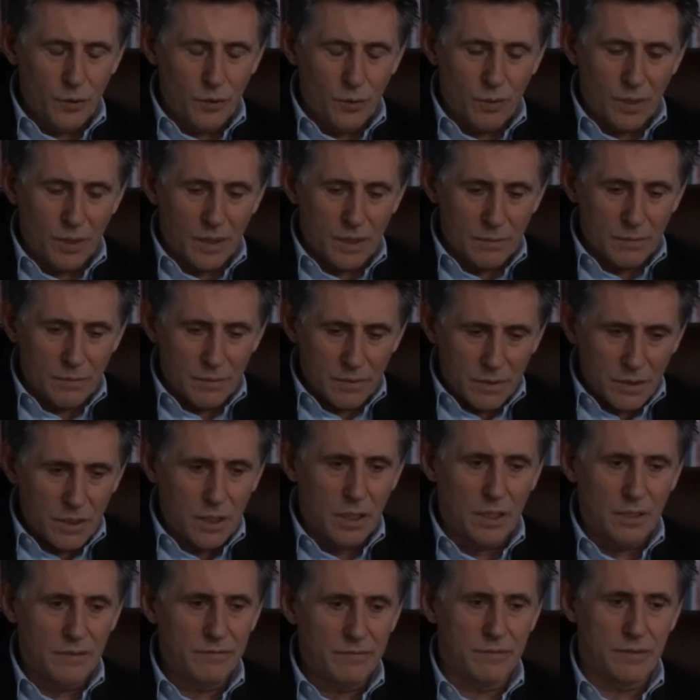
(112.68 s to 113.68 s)
you are
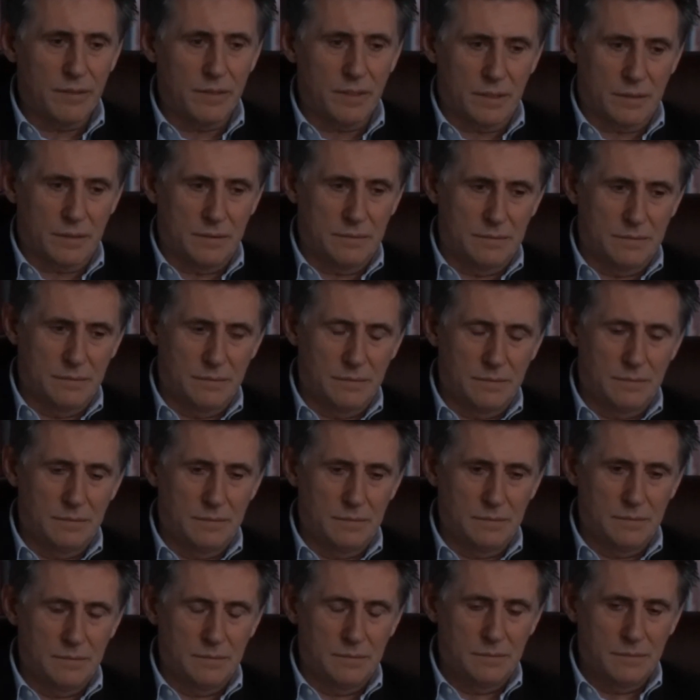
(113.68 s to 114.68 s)
recovering
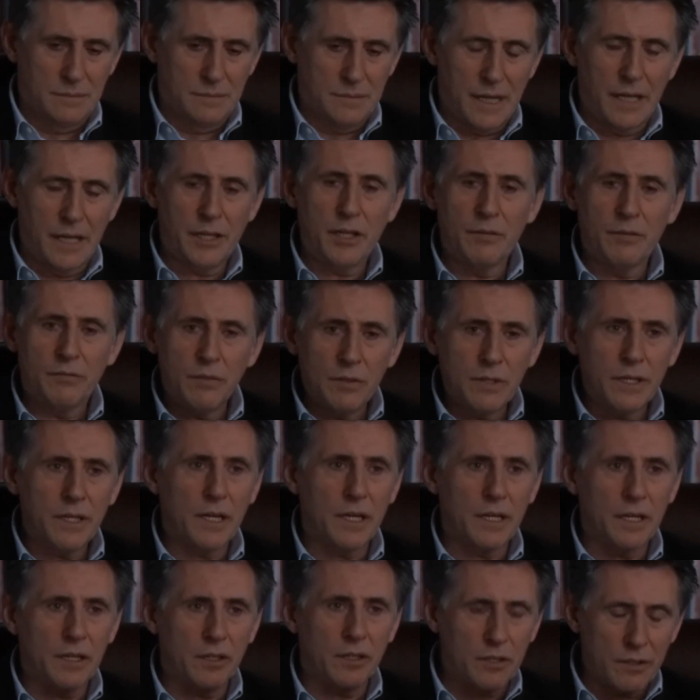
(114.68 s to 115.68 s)
and you've only
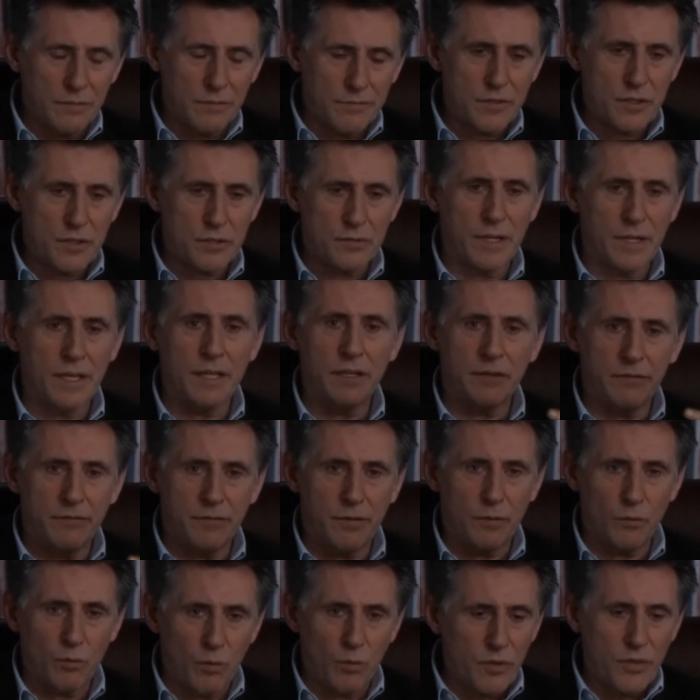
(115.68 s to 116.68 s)
got enough strength
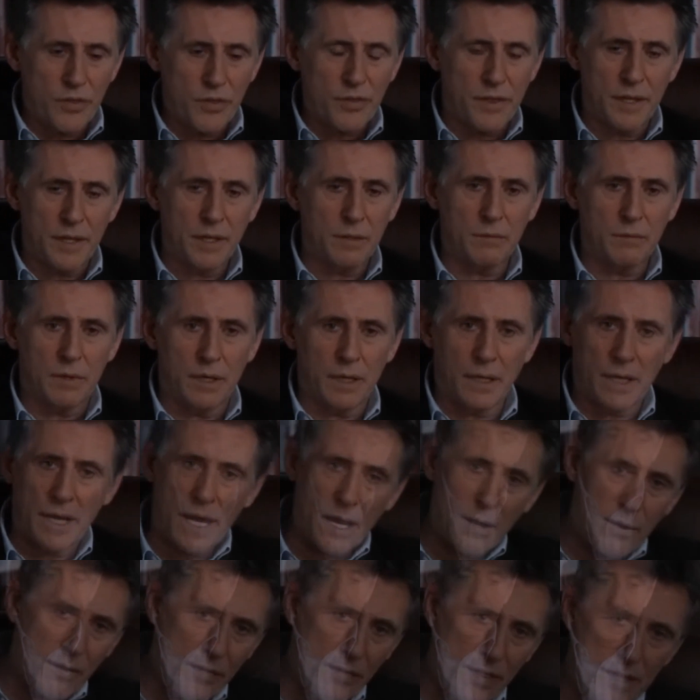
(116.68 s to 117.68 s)
for one thing right
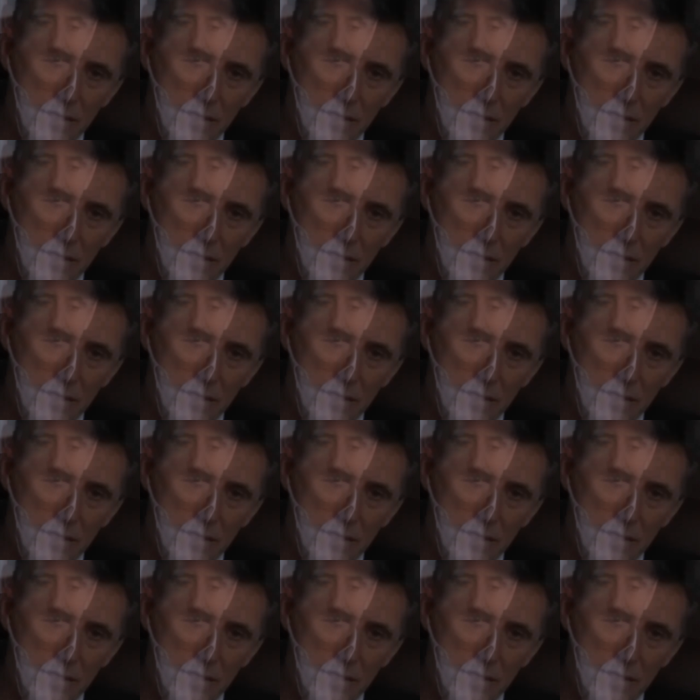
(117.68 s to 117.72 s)
now,